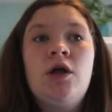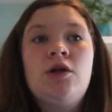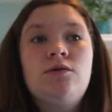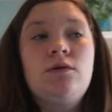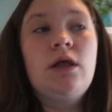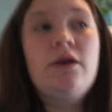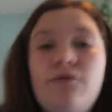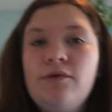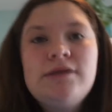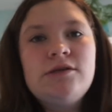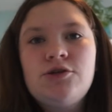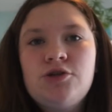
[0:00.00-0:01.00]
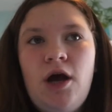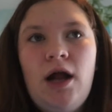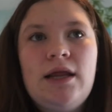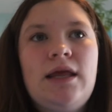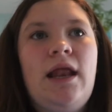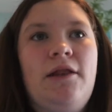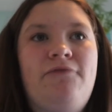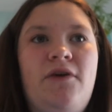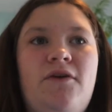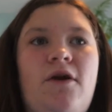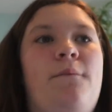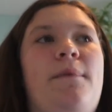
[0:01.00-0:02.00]
do a lot of research on it and
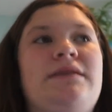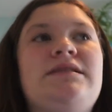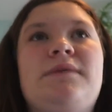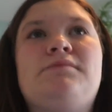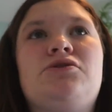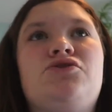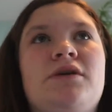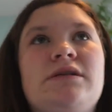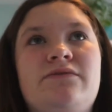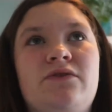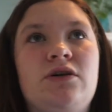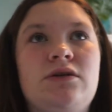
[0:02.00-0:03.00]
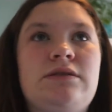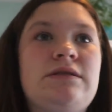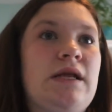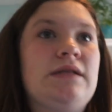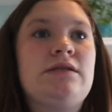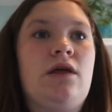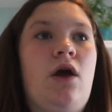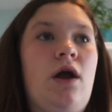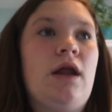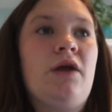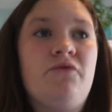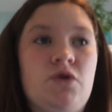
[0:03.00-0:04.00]
figure out best tips and tricks for stenciling on
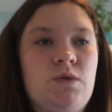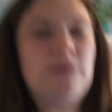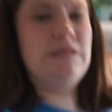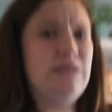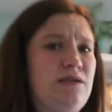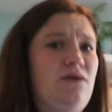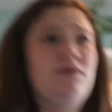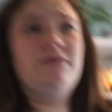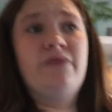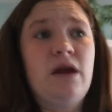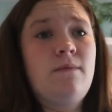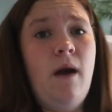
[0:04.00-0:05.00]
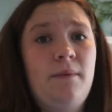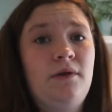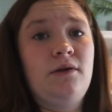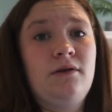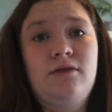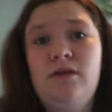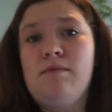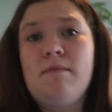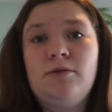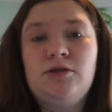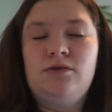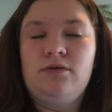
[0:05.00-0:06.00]
Air Force Ones, because I know it's a very popular thing people do.